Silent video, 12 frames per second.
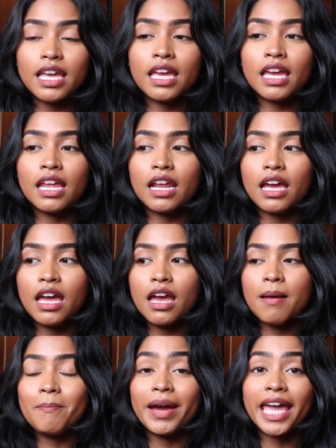in
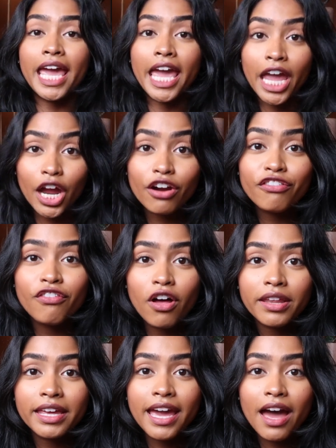my hair
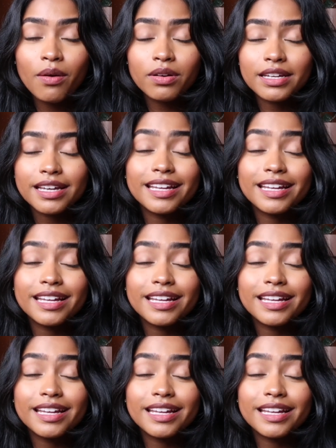falling out.